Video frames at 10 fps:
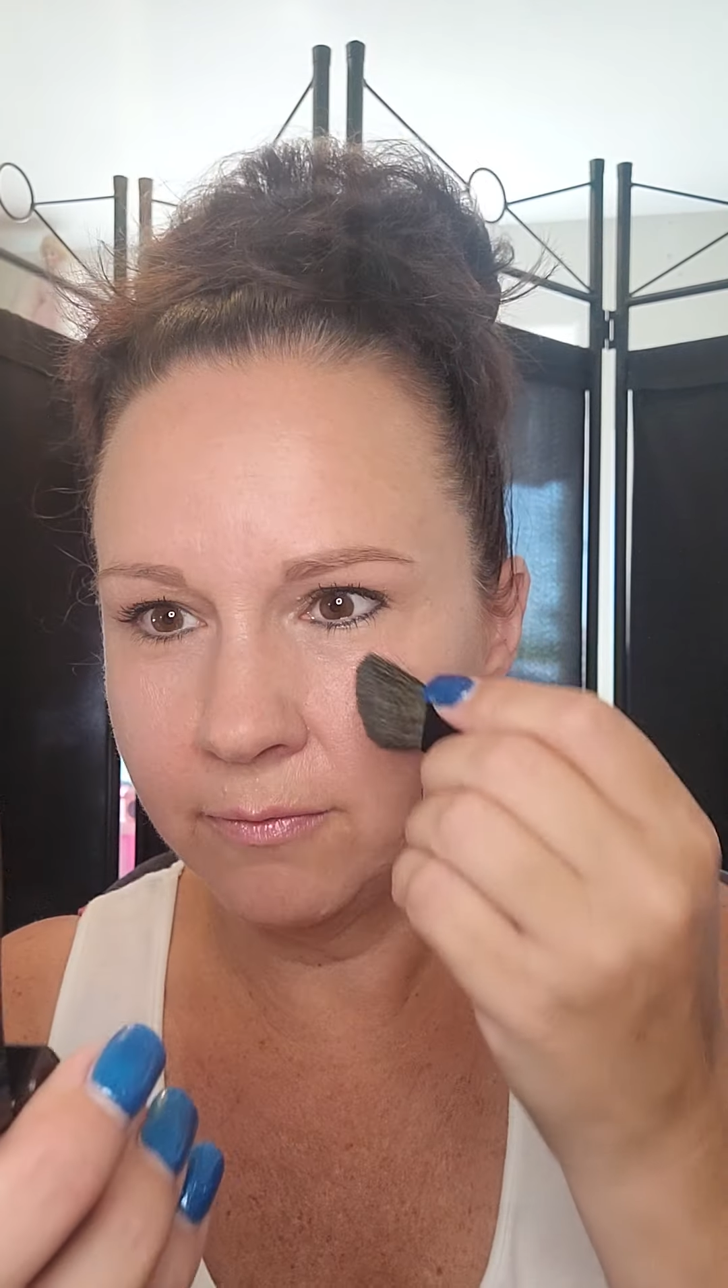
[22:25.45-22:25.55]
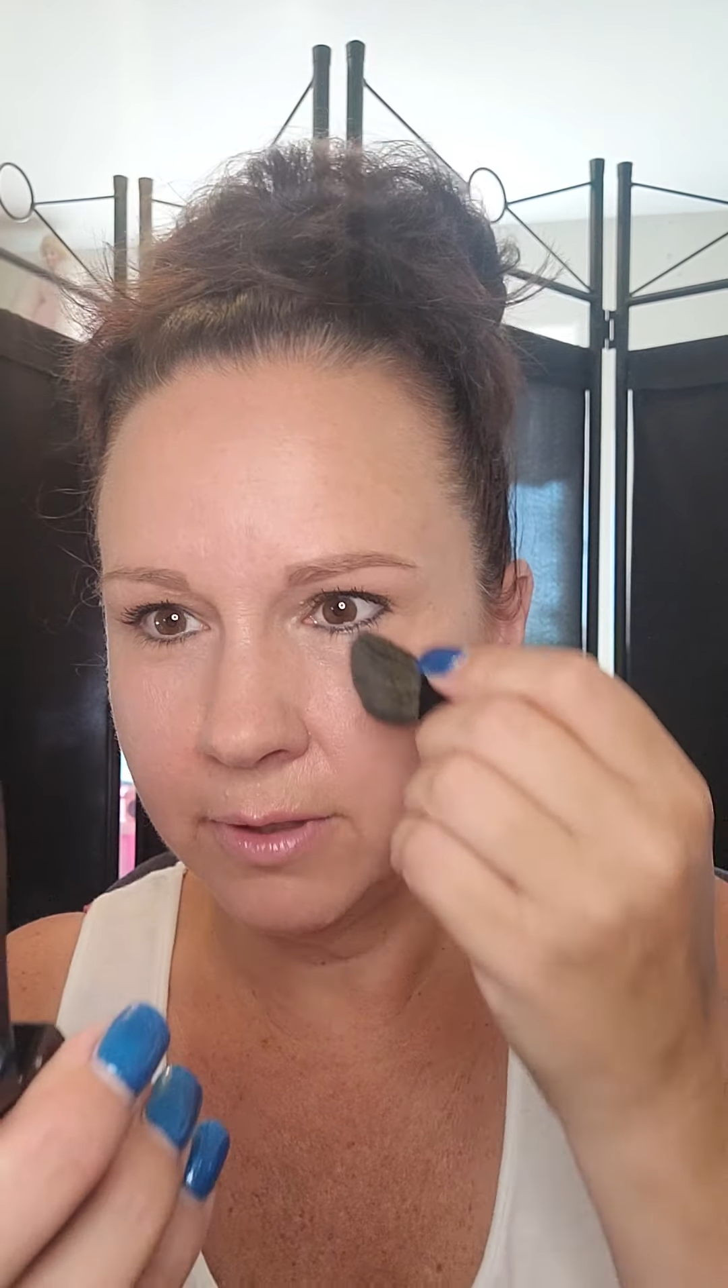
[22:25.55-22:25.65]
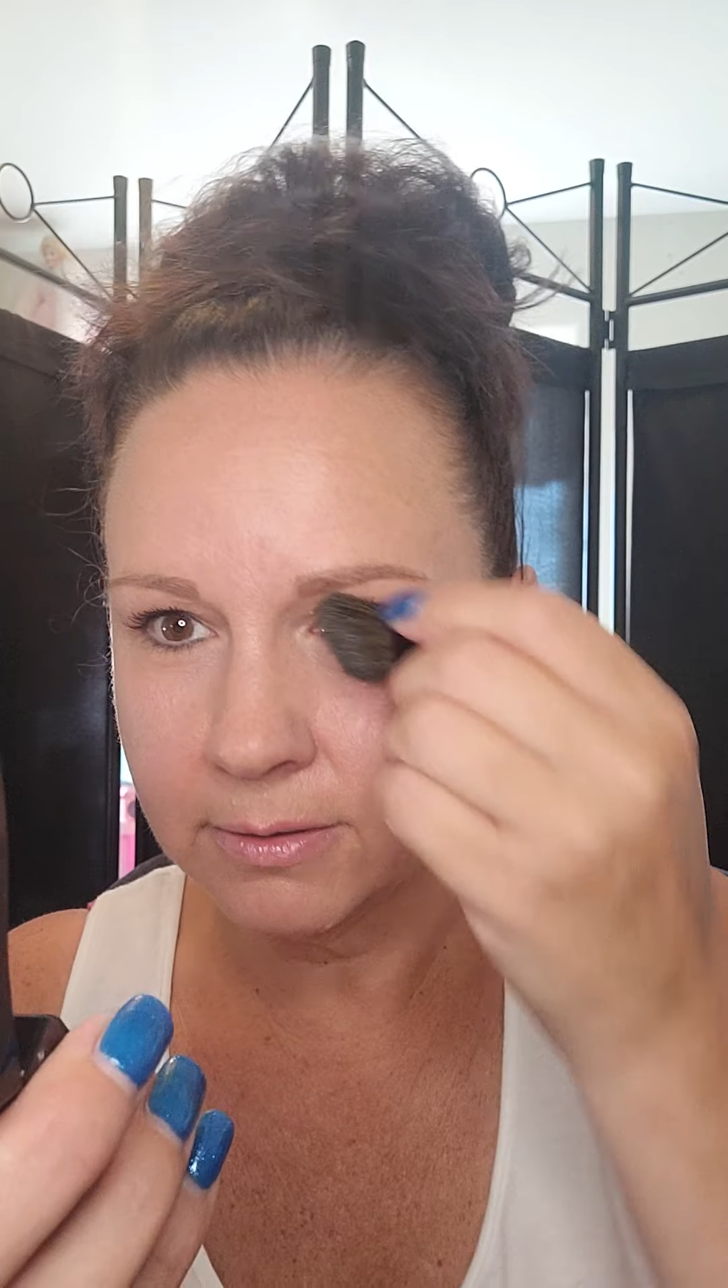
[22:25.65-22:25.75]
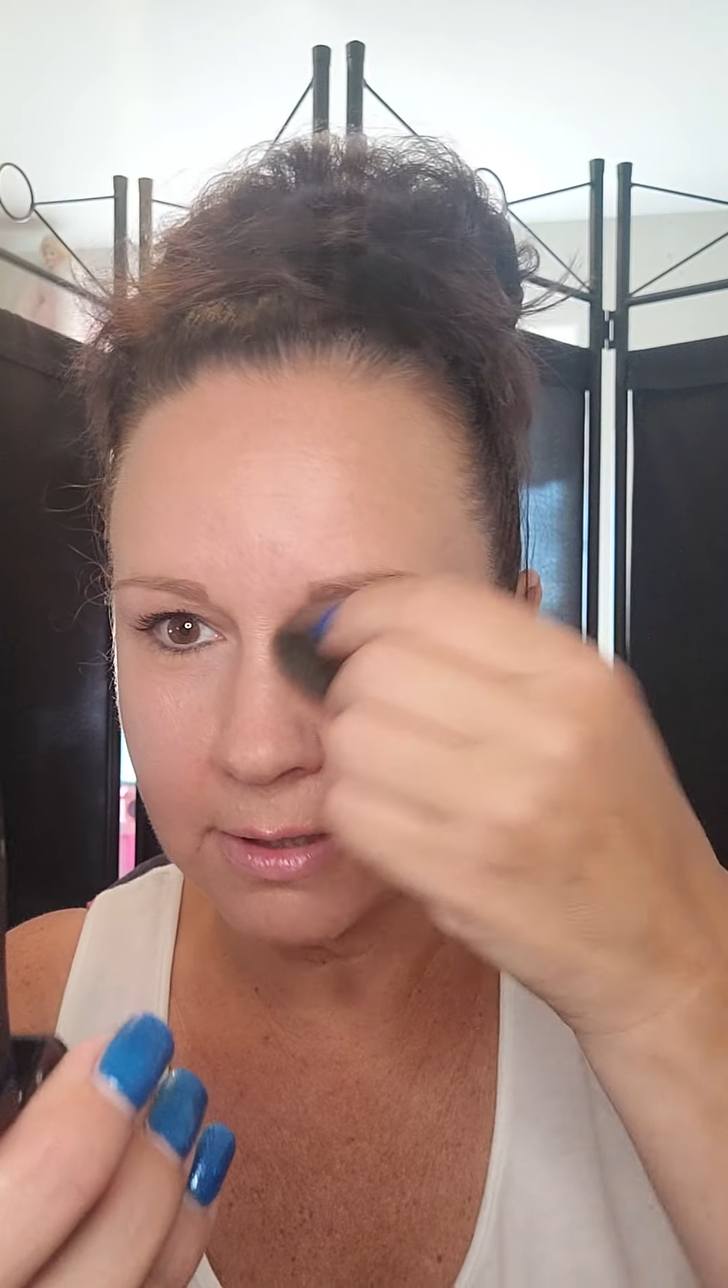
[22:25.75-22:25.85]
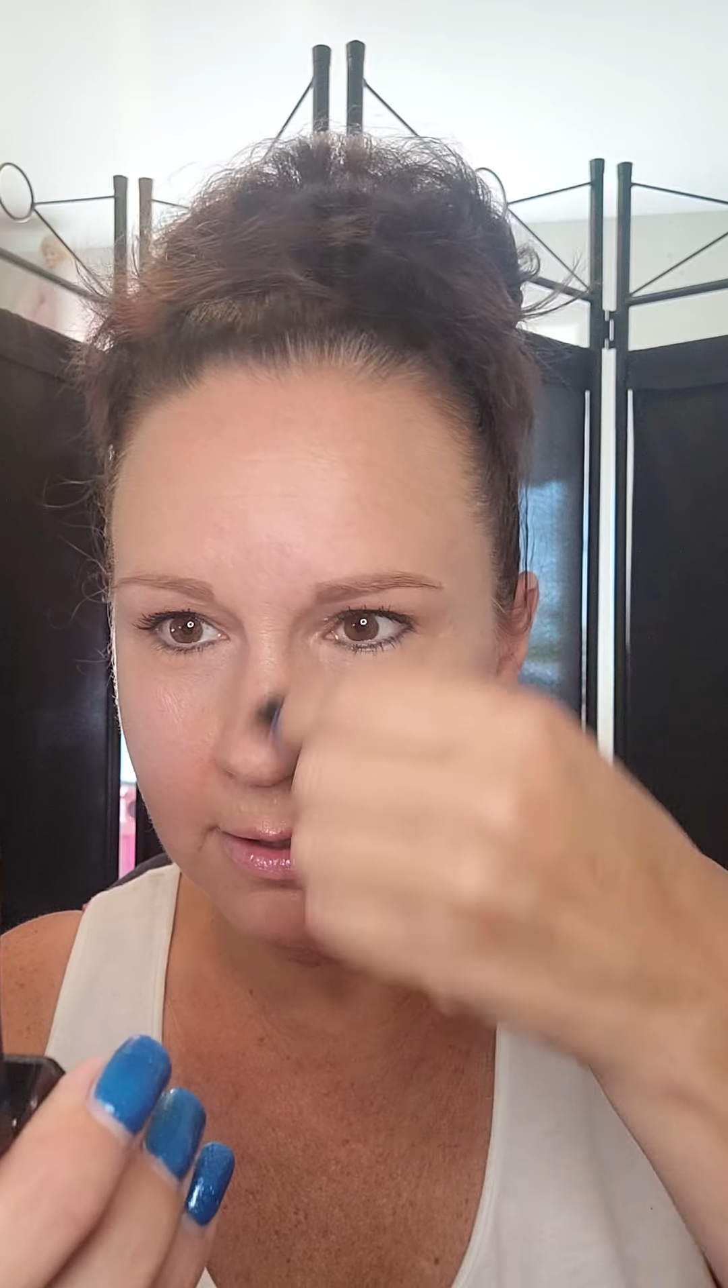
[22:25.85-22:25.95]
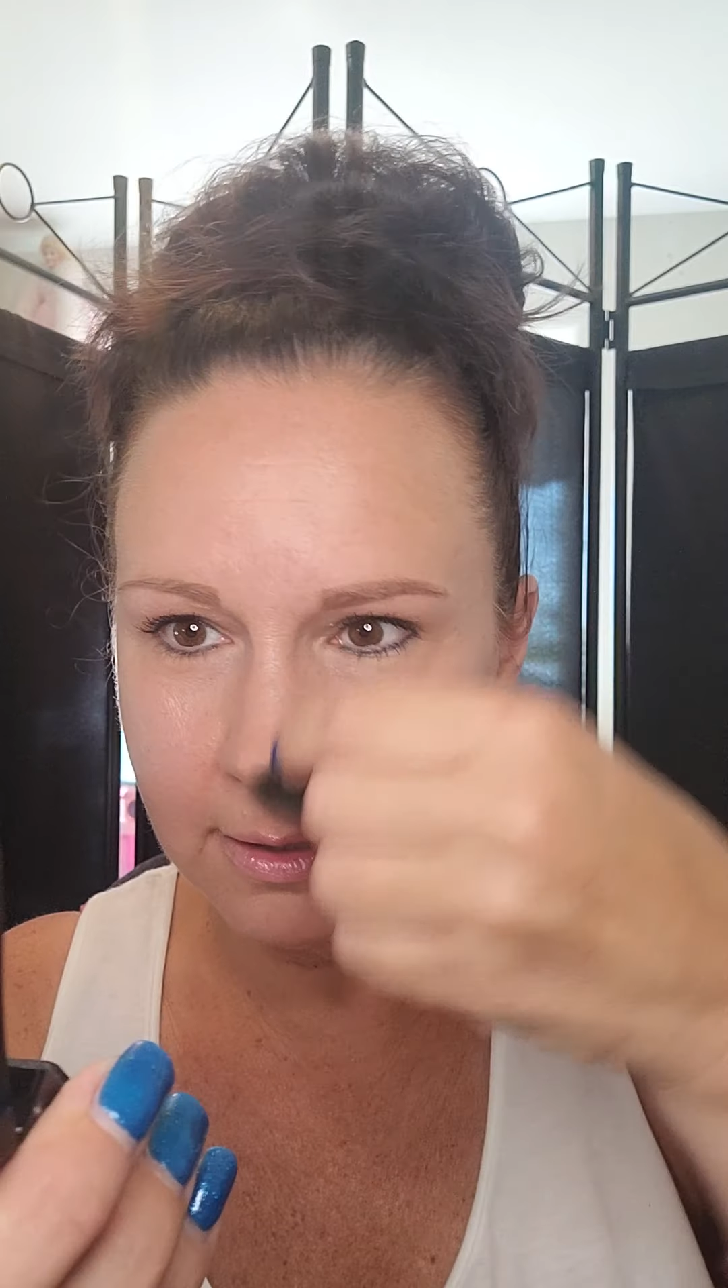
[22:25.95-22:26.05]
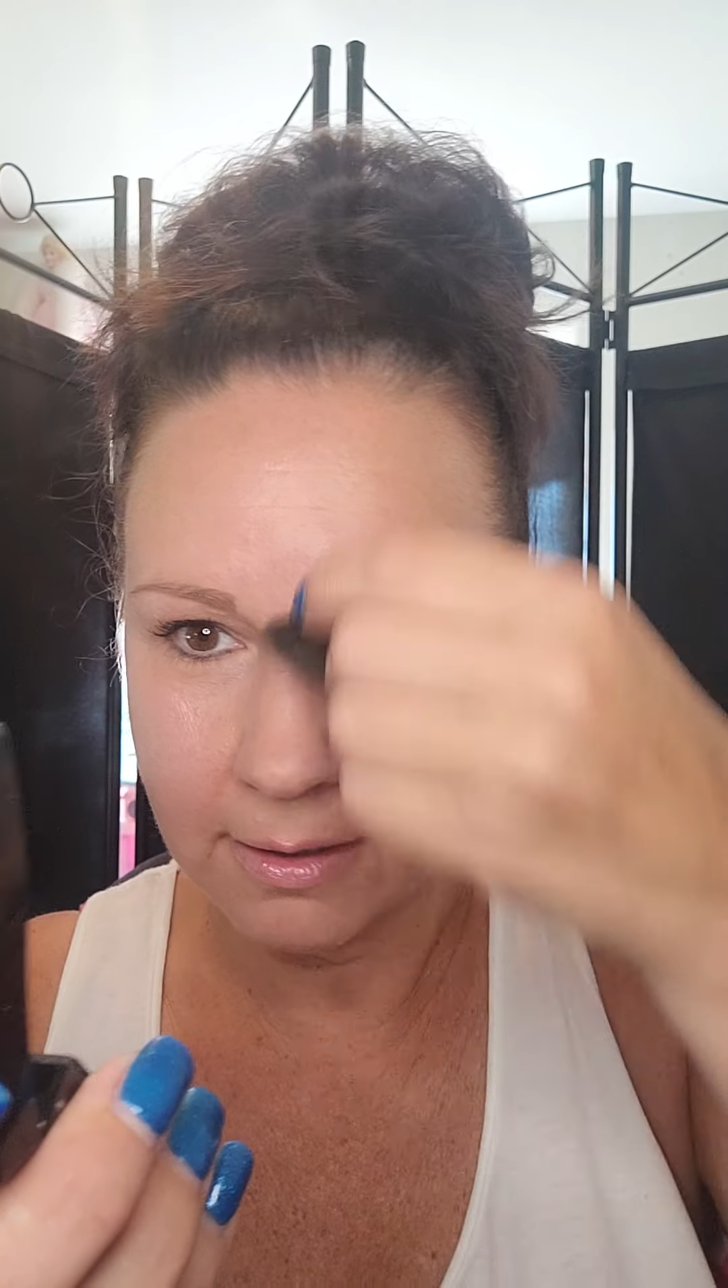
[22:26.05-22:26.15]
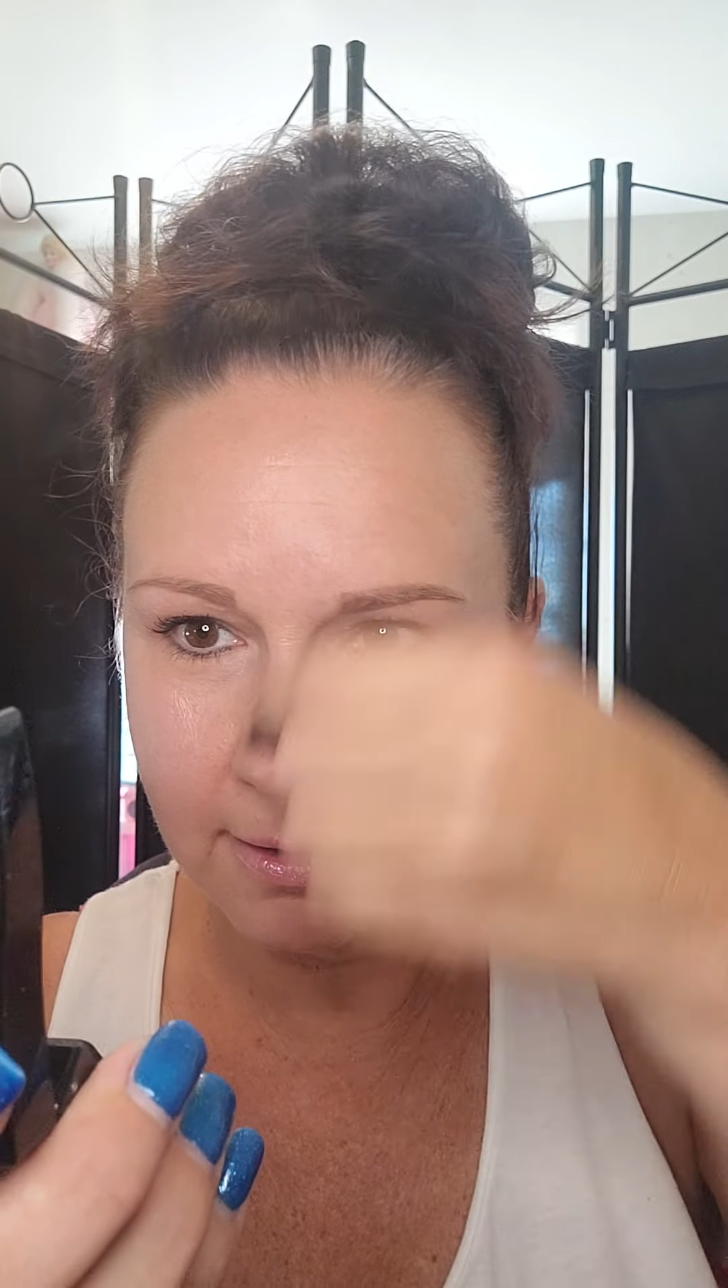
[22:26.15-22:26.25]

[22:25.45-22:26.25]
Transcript: filter.